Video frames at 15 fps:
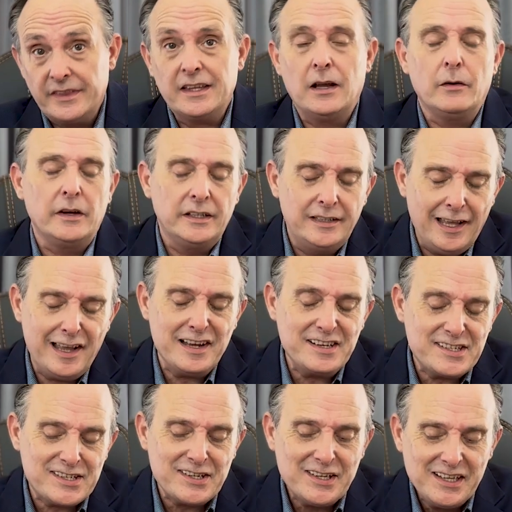
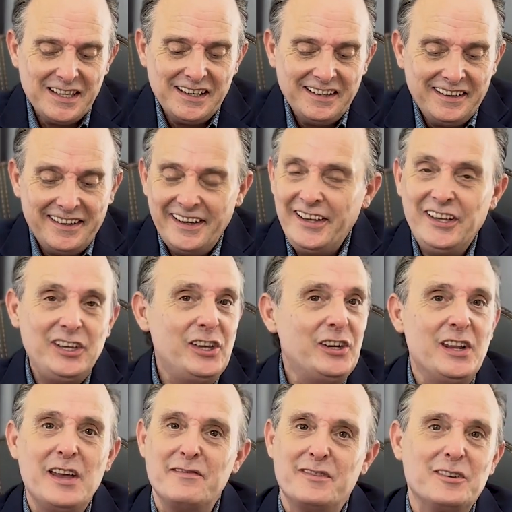nowadays, you
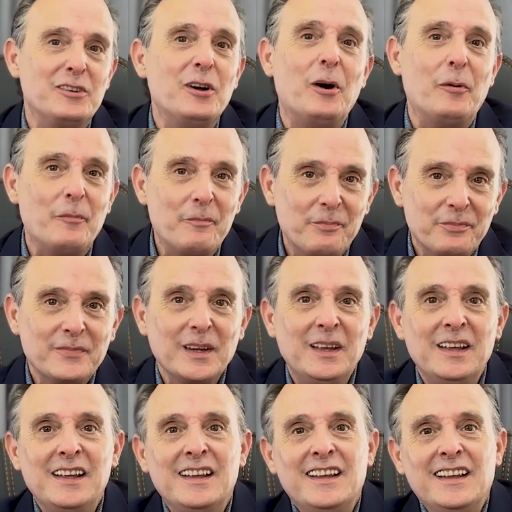never know.
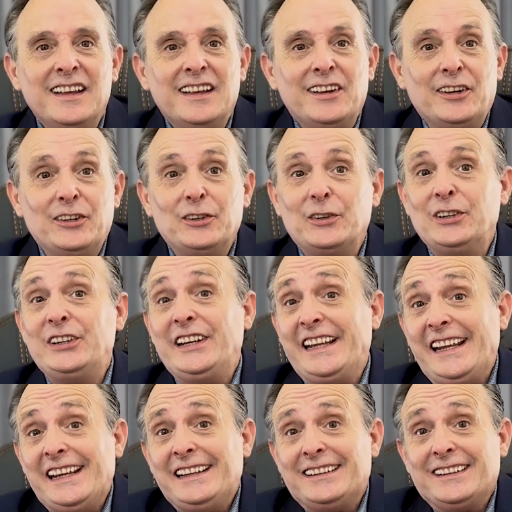You'll
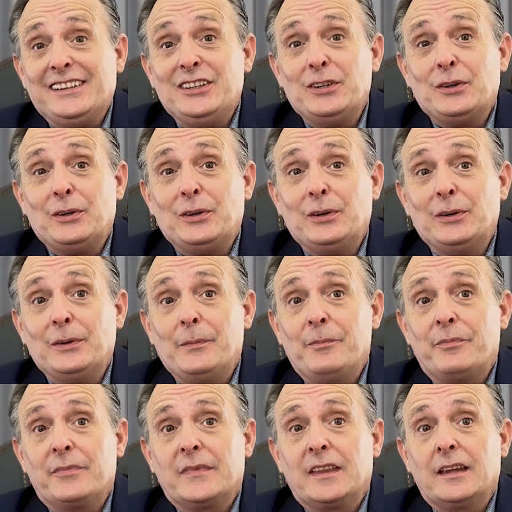need your
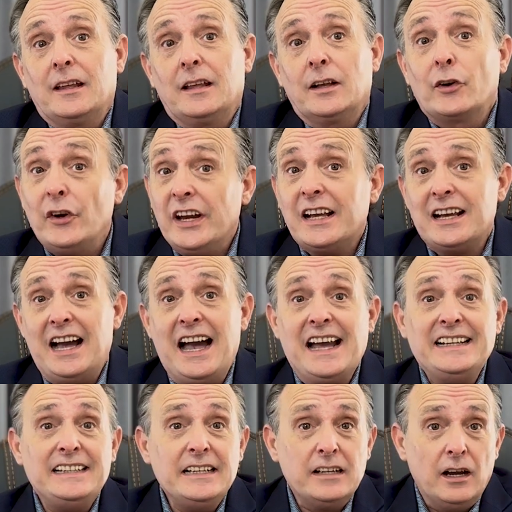Greek
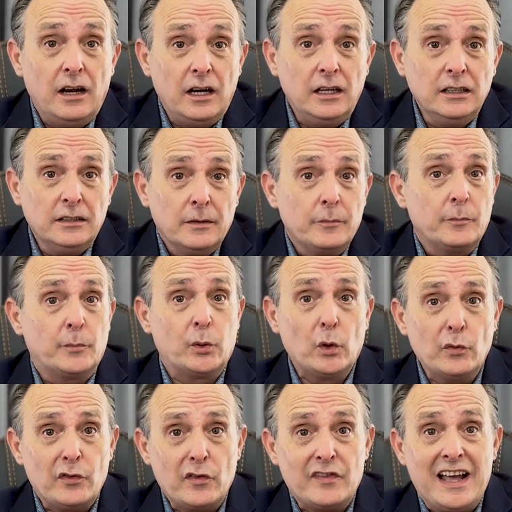ID card,
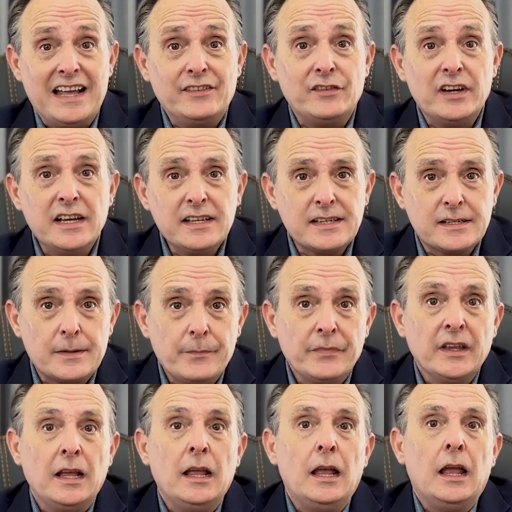proof of address,
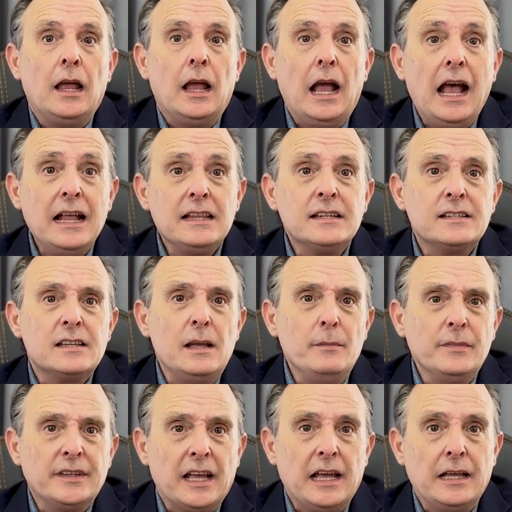and
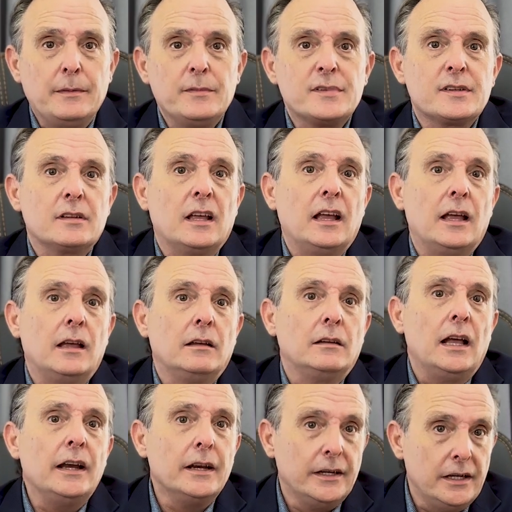sometimes
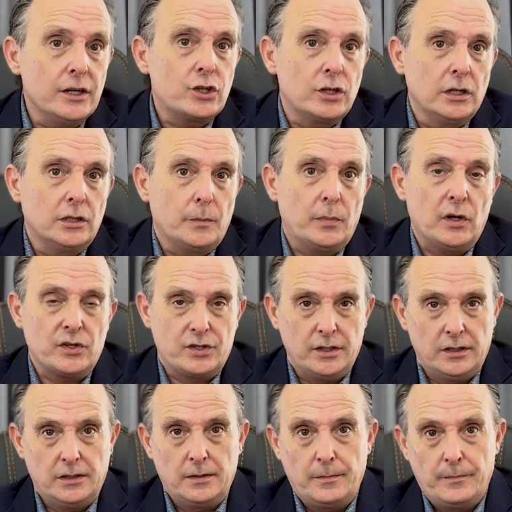an initial deposit.